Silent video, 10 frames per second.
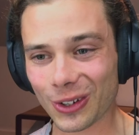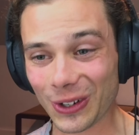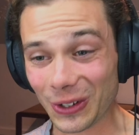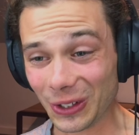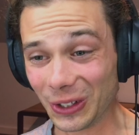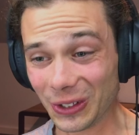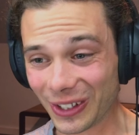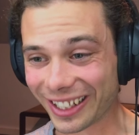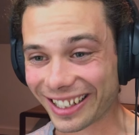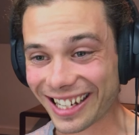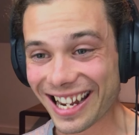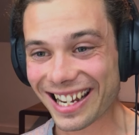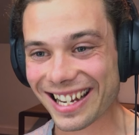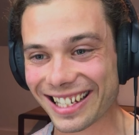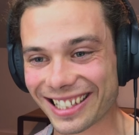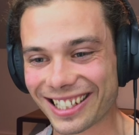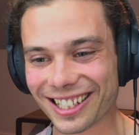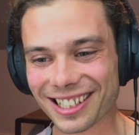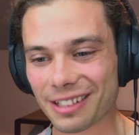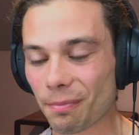look at it. It's
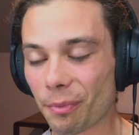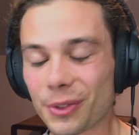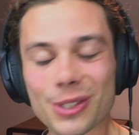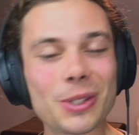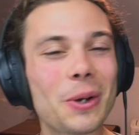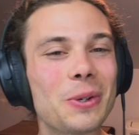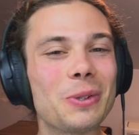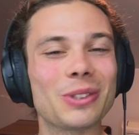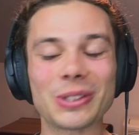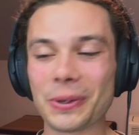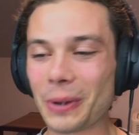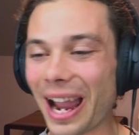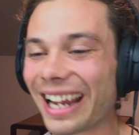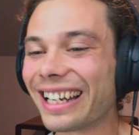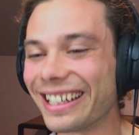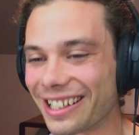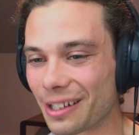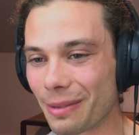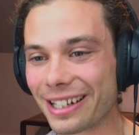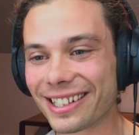just so alien
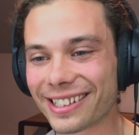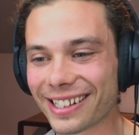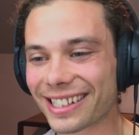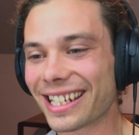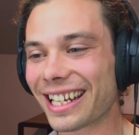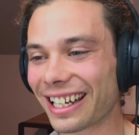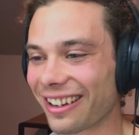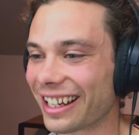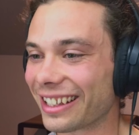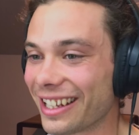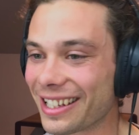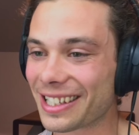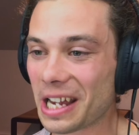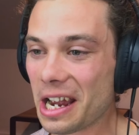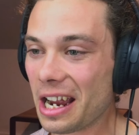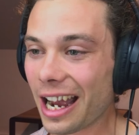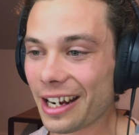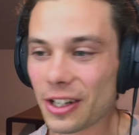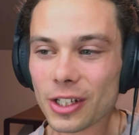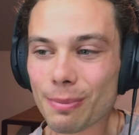to me just to see it like this. And
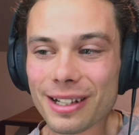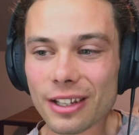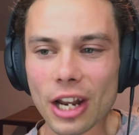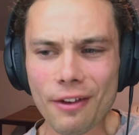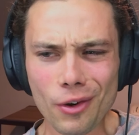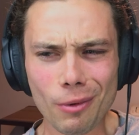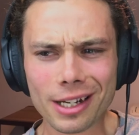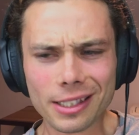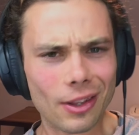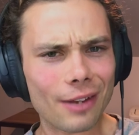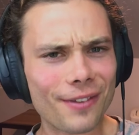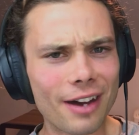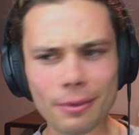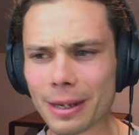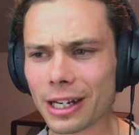it just means that everyone isn't that far from